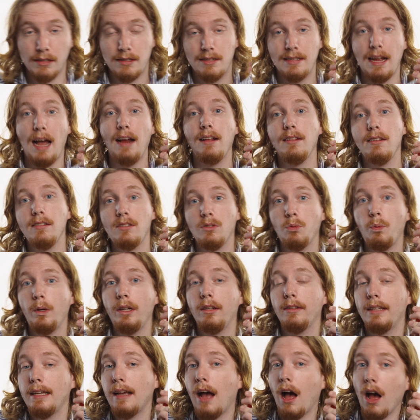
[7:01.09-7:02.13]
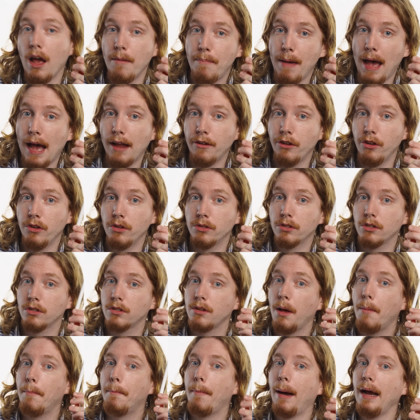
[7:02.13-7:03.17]
Stylus wielding iPad
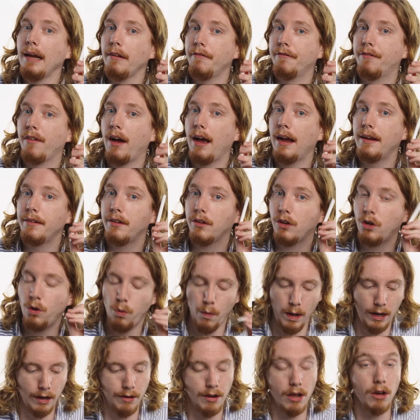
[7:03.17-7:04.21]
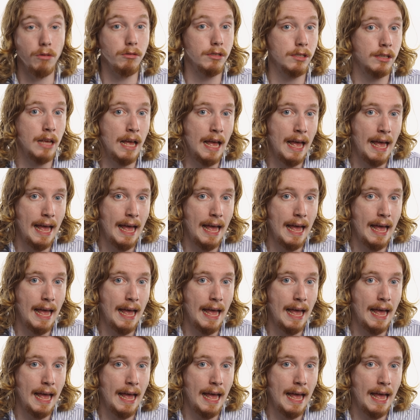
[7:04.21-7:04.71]
users might find Quick Notes